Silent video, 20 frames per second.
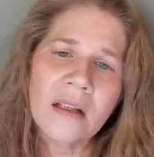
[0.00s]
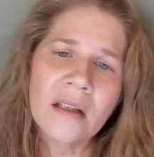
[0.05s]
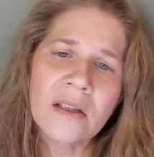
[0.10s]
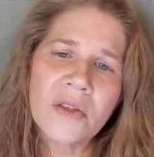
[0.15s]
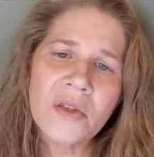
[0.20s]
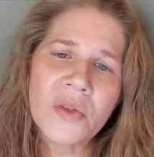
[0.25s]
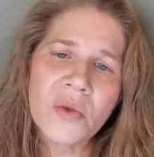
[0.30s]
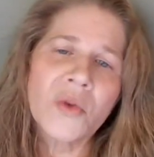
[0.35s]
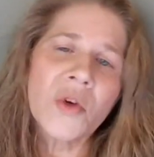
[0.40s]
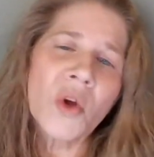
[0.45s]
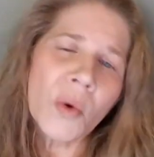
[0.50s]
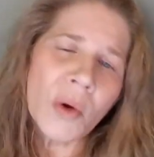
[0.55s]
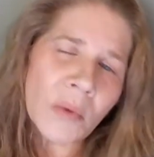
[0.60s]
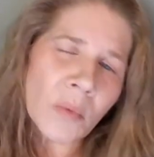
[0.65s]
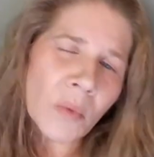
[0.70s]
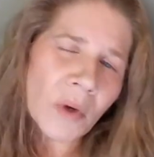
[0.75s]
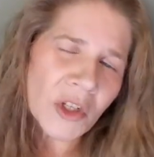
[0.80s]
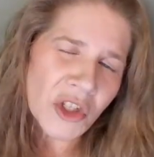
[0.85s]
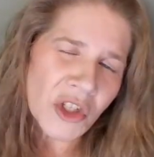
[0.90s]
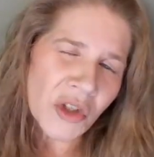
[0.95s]
So knowing
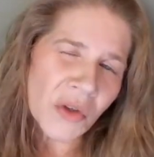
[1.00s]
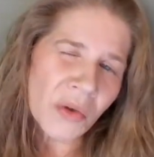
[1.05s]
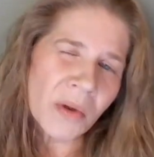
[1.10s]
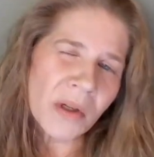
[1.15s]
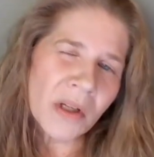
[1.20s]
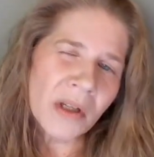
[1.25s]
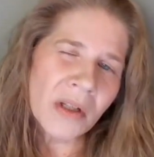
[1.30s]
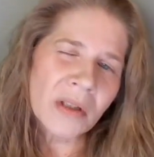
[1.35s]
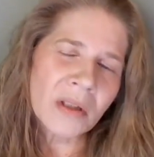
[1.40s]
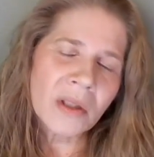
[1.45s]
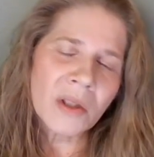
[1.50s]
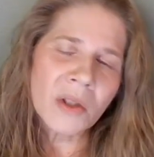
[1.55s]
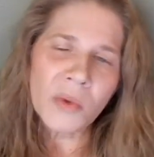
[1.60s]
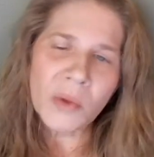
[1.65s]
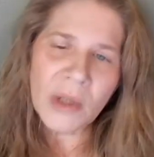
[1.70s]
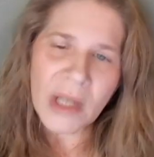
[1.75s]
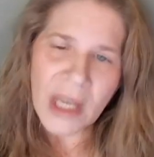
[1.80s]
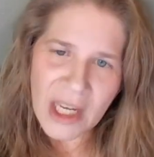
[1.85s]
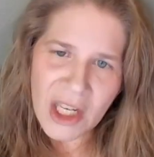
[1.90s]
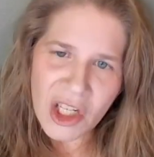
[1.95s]
what your
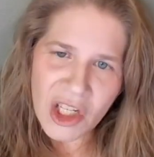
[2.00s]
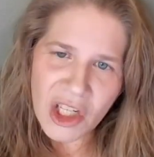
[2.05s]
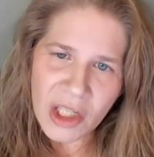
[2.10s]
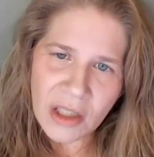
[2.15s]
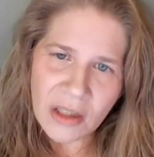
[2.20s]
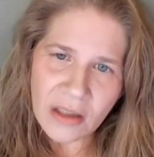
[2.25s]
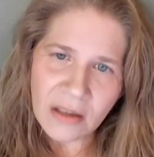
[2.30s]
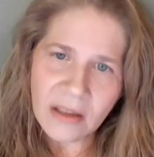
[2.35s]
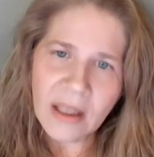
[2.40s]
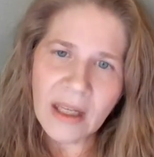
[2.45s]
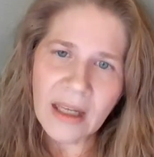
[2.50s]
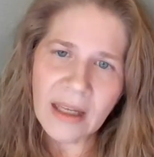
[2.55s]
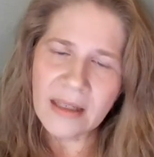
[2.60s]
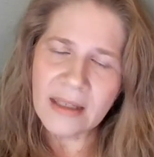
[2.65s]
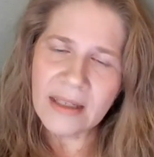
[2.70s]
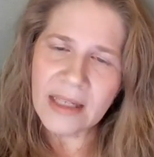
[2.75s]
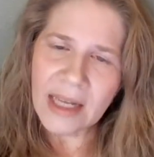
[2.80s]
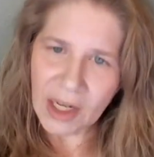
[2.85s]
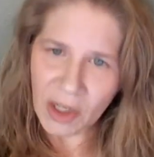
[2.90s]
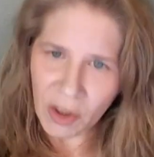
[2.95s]
location
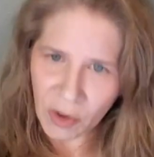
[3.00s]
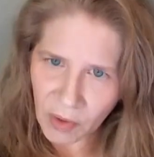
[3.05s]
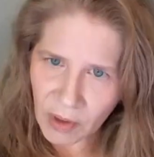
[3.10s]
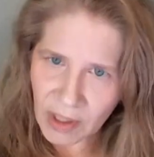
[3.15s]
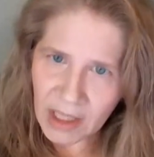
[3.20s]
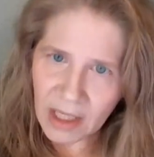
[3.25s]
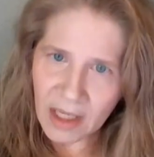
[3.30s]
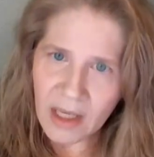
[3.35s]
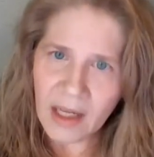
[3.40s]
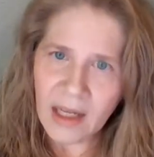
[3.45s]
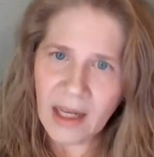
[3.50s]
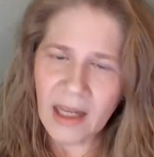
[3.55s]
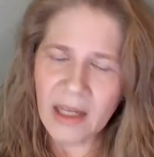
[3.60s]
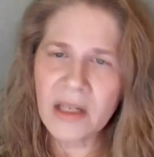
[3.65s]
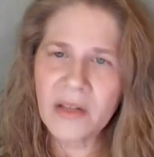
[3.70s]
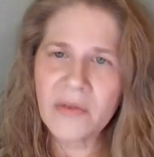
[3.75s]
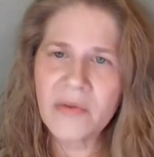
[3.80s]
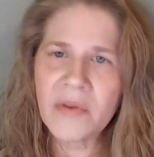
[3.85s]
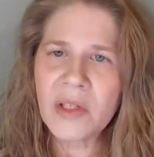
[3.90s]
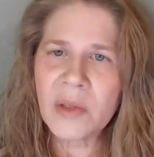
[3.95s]
and area kind
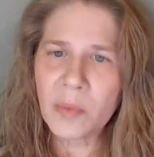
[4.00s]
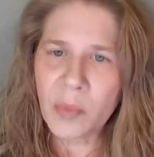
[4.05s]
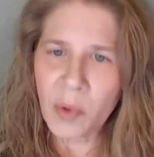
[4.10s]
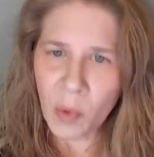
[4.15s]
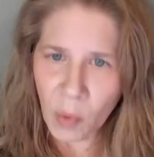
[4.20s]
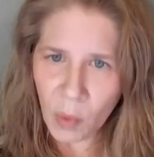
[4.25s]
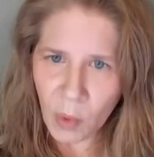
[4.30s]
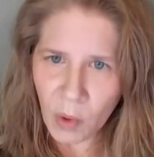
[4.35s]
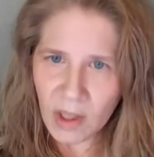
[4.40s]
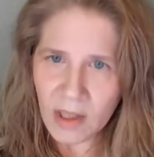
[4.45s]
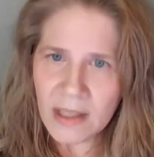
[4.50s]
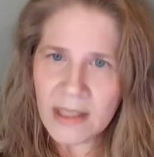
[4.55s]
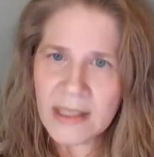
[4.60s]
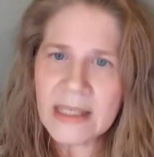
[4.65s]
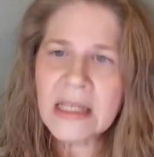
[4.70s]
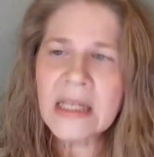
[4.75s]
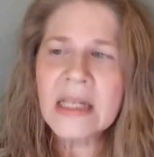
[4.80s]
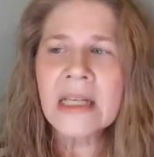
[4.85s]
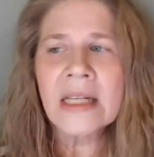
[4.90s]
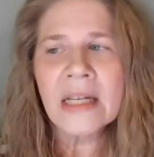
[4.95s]
of supports,
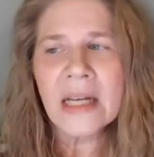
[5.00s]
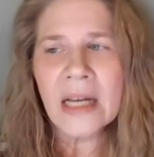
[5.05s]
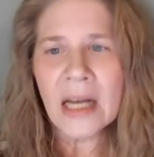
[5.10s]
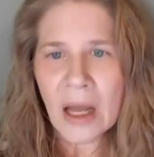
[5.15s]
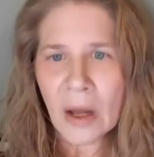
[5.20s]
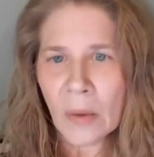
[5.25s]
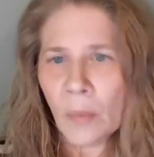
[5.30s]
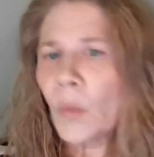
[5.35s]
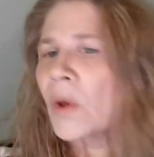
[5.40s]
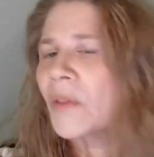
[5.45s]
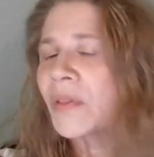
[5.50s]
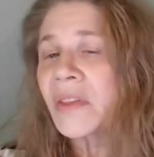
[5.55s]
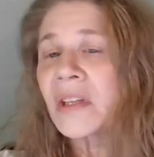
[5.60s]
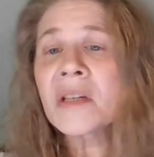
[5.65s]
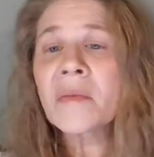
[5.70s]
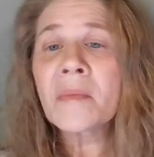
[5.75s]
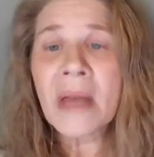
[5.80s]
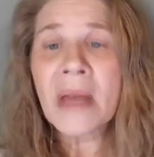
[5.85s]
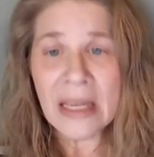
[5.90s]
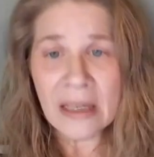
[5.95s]
what the
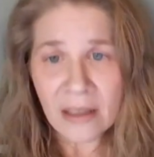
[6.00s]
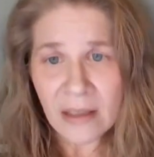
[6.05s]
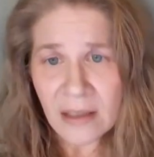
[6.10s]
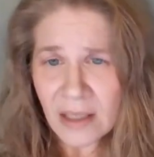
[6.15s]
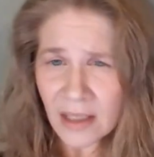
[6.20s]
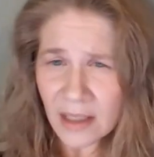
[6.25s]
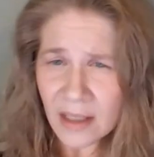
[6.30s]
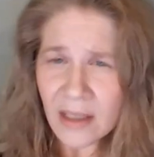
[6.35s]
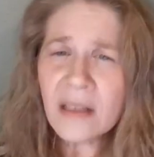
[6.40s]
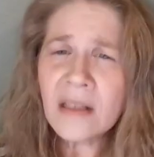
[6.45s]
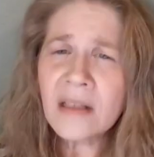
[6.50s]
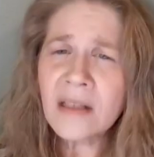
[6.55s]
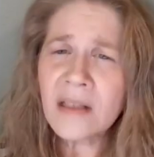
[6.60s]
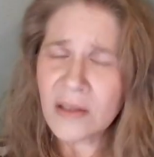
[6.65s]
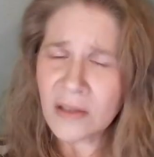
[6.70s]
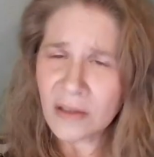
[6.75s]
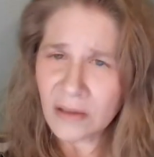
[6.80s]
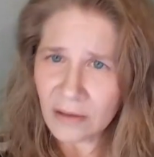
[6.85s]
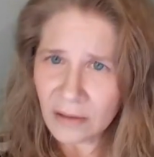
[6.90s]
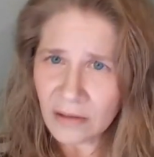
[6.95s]
demand is
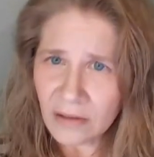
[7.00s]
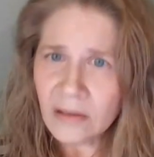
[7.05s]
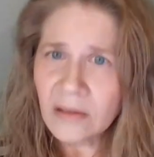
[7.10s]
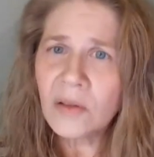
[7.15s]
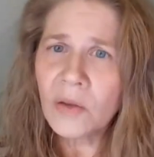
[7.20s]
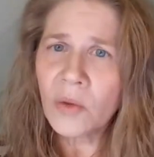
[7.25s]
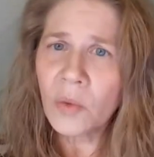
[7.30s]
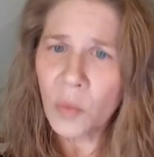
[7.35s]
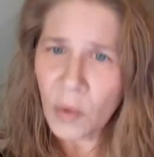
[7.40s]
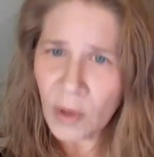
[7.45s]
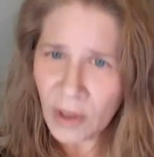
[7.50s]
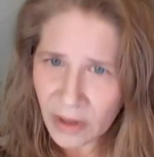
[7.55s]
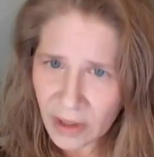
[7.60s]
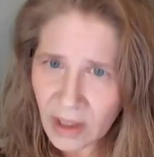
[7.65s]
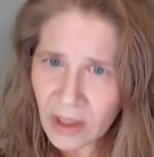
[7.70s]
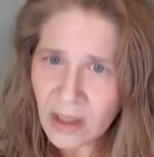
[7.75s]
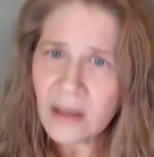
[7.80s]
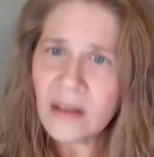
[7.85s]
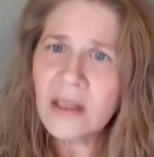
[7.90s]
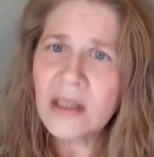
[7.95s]

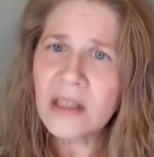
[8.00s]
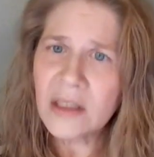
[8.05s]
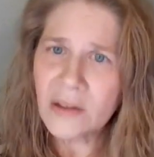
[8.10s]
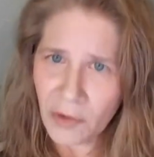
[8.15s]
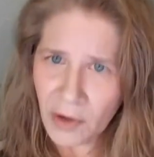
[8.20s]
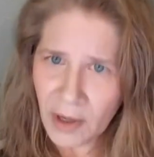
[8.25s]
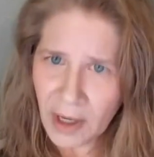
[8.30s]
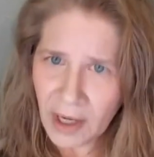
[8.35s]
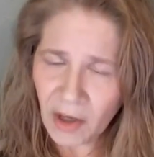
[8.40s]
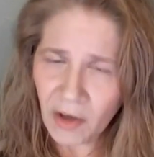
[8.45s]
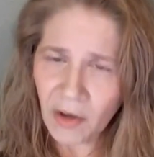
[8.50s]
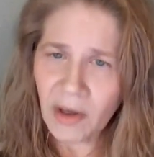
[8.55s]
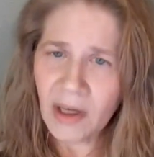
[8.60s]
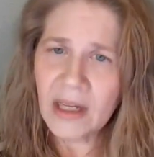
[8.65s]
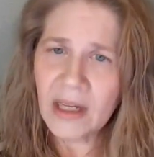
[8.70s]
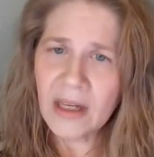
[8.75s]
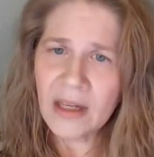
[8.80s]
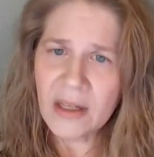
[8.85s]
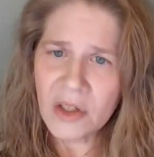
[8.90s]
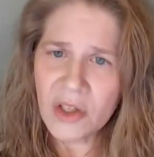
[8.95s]
within the different
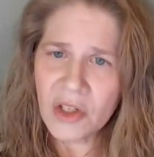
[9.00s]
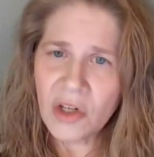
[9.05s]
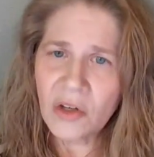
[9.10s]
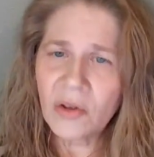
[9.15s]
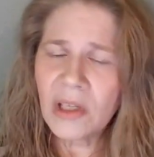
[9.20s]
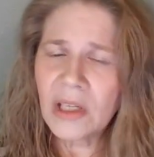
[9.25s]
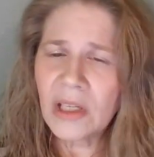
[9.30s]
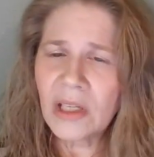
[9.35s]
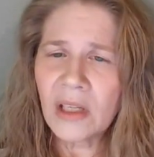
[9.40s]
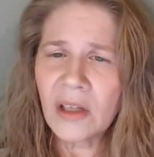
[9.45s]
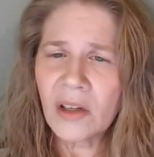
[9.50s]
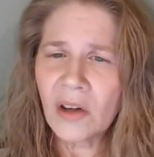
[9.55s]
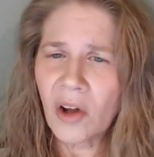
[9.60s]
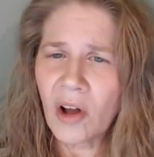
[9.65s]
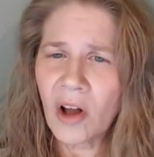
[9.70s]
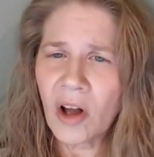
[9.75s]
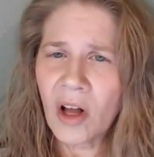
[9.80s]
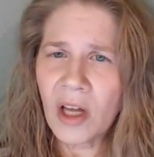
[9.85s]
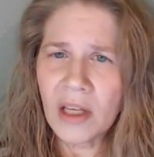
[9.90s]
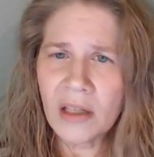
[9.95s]
areas, getting
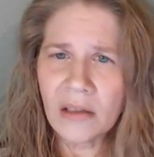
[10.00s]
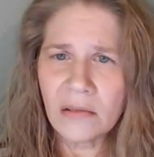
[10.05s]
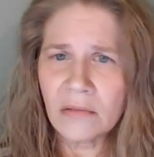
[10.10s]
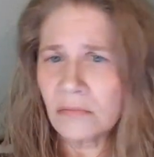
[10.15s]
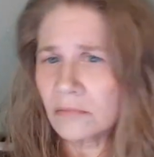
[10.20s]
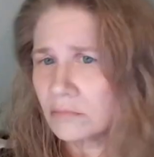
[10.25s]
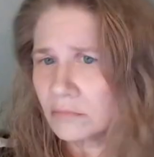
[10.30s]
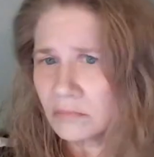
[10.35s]
on